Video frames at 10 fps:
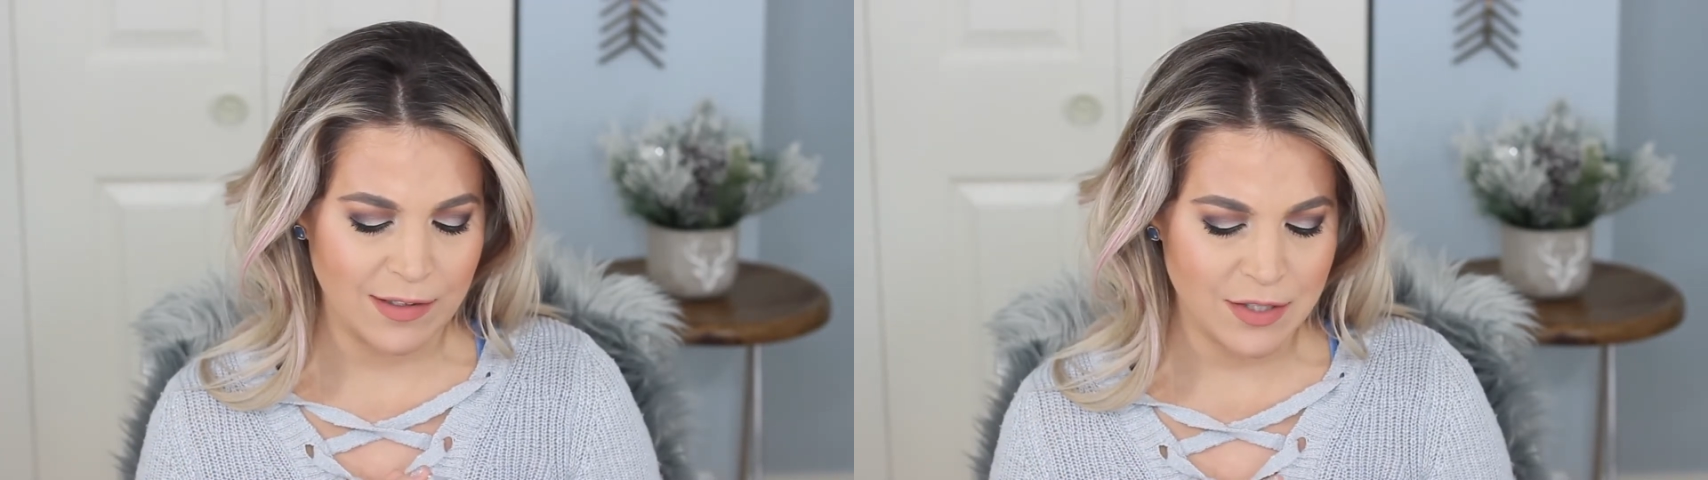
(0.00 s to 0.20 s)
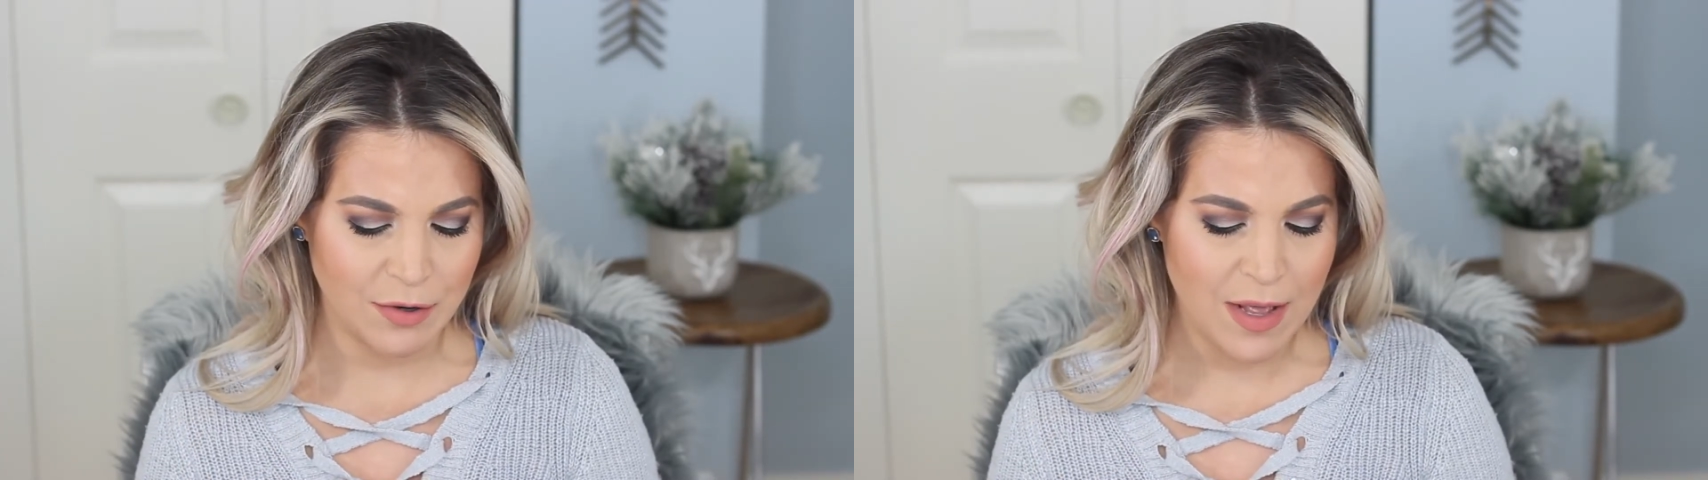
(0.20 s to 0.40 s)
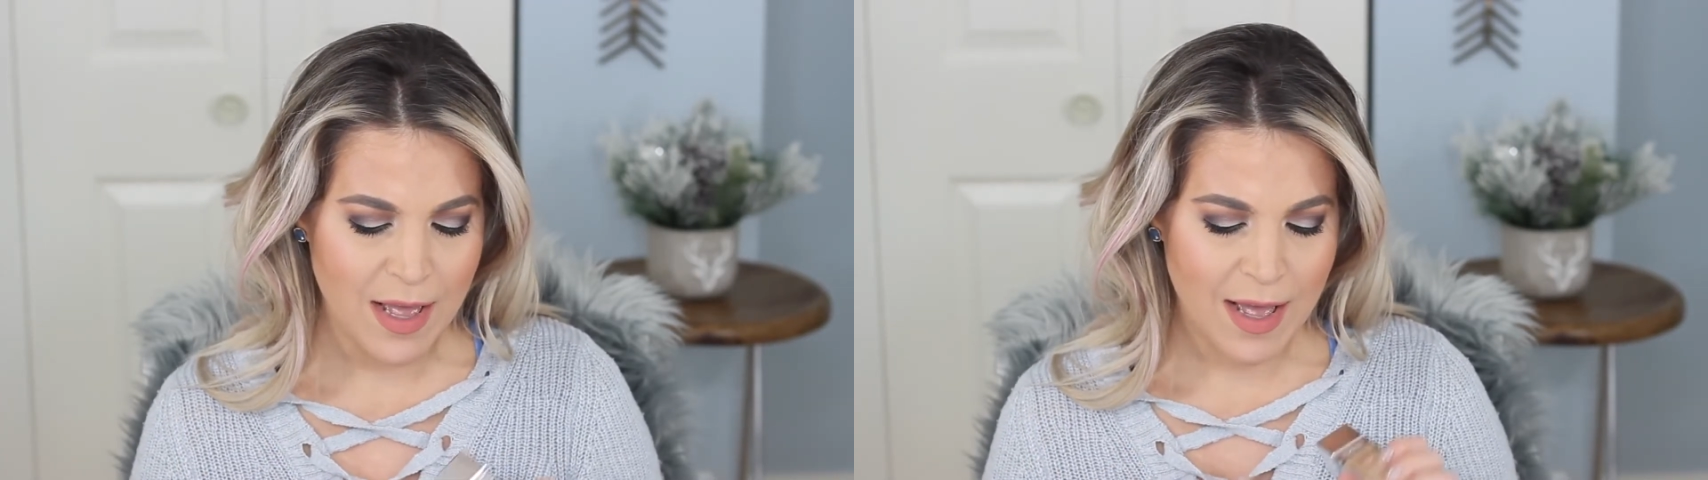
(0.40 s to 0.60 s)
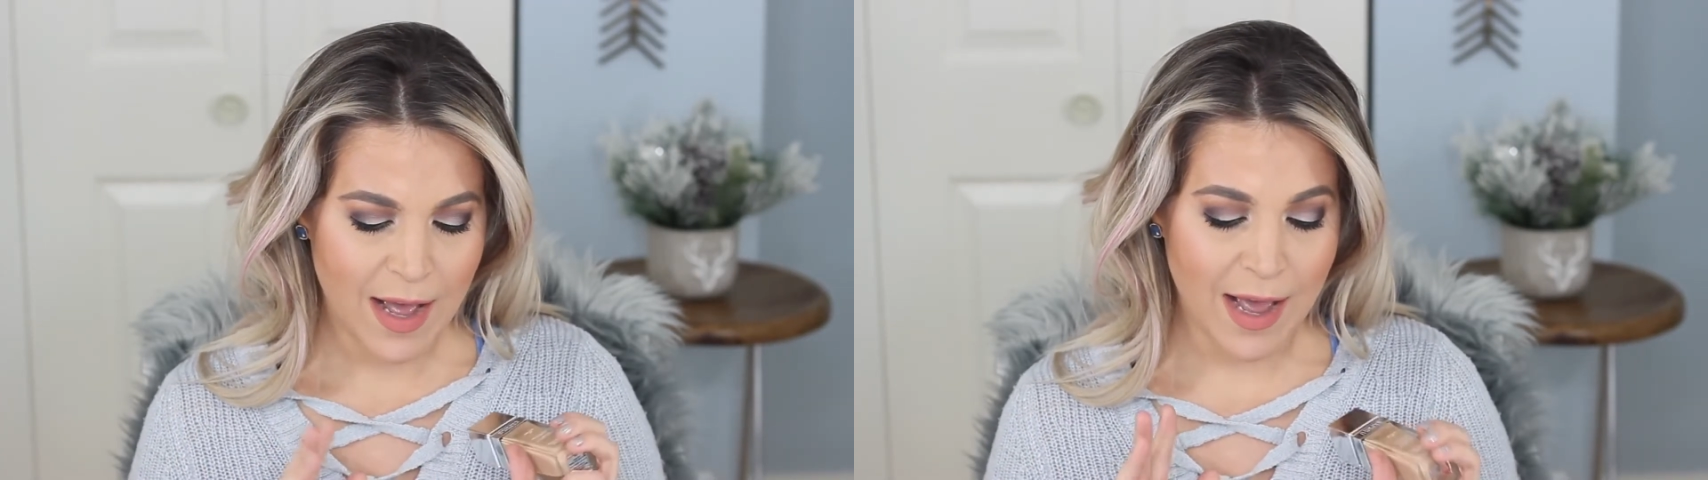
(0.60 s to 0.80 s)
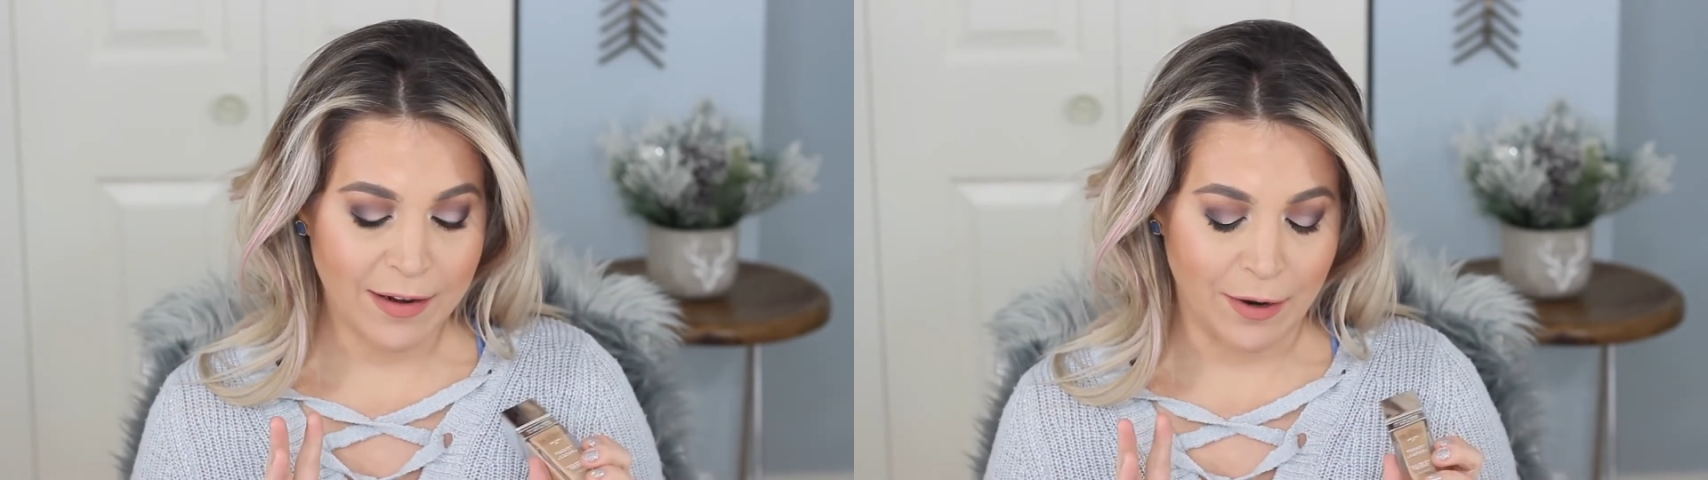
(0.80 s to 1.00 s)
So
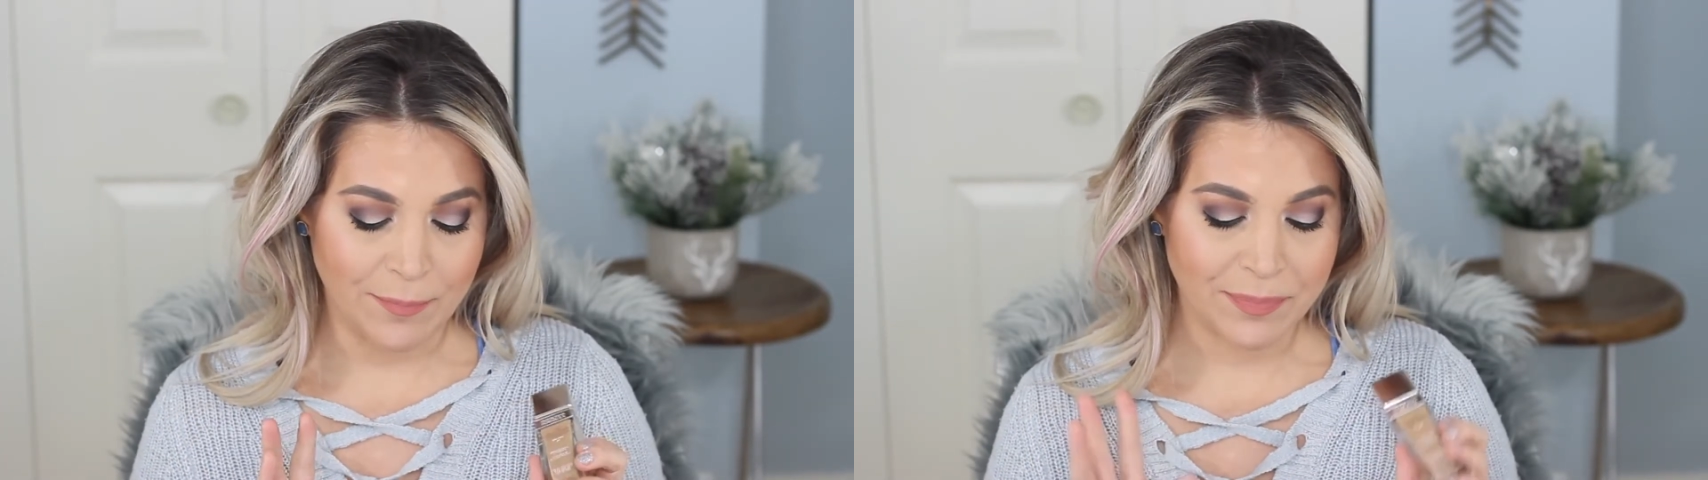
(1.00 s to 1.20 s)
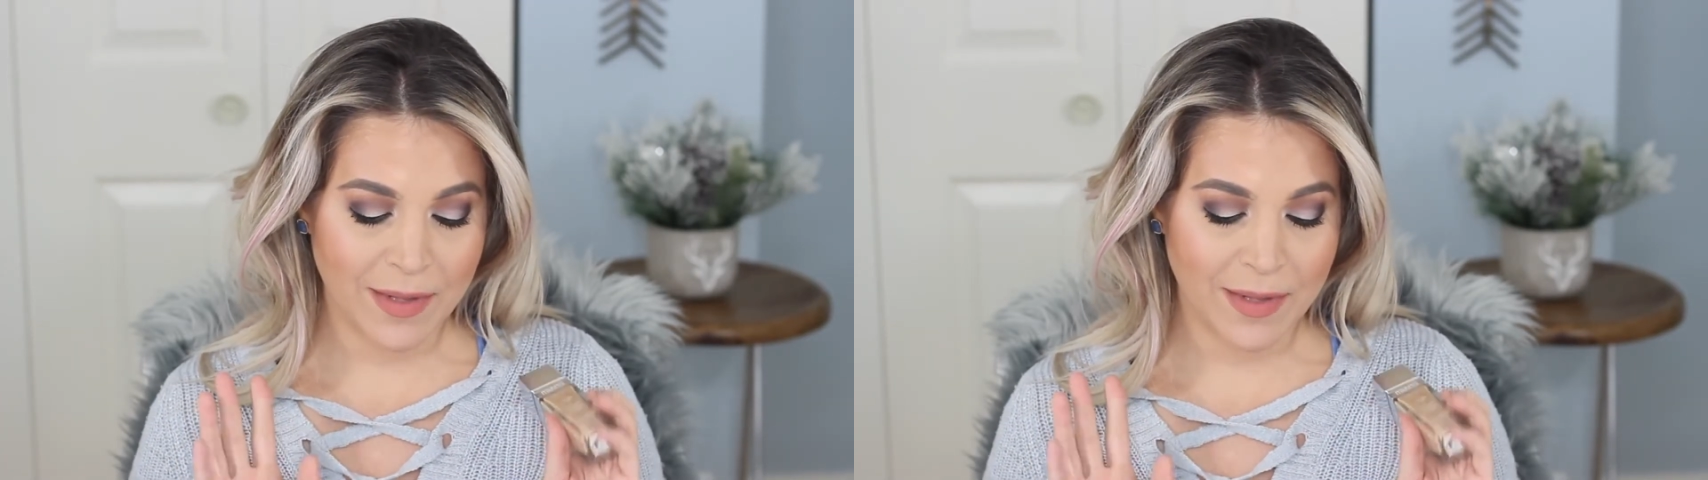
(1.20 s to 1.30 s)
I don't know.